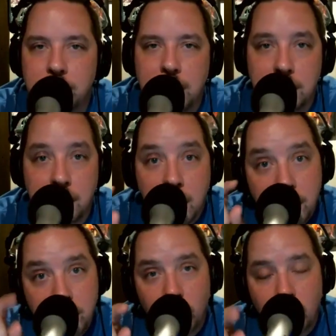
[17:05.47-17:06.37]
and
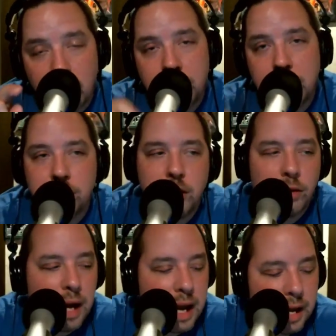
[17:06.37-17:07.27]
the one that
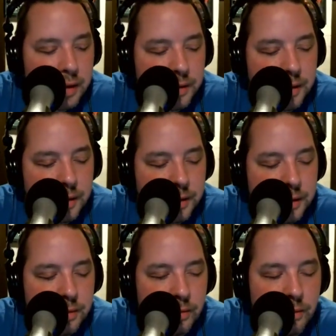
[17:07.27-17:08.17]
Joe has
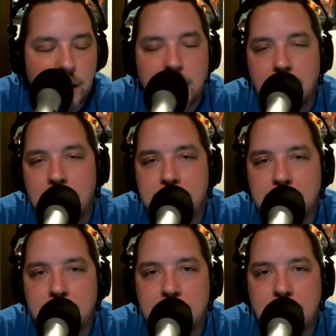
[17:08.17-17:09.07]
is what I'd like to
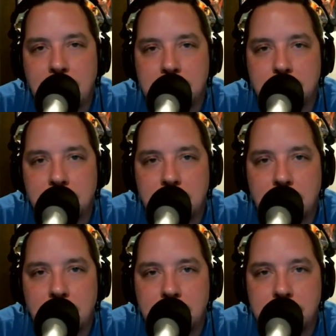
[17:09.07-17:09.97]
get next,
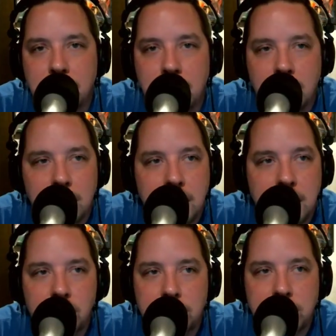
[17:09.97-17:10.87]
because
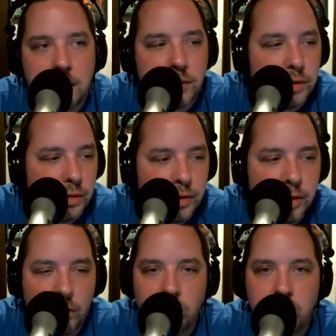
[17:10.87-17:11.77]
he just comes through
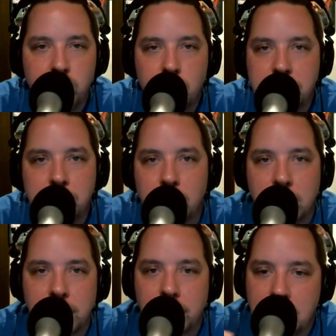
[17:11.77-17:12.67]
so crystal
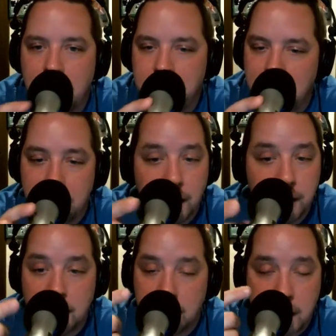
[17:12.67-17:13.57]
clear. And
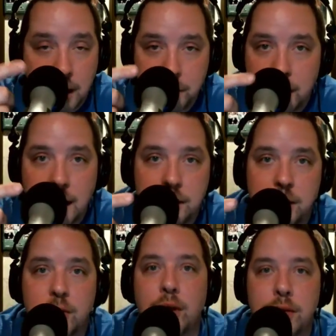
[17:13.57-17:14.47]
again, not that I
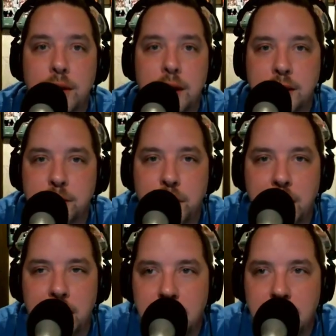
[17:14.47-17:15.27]
don't on this, but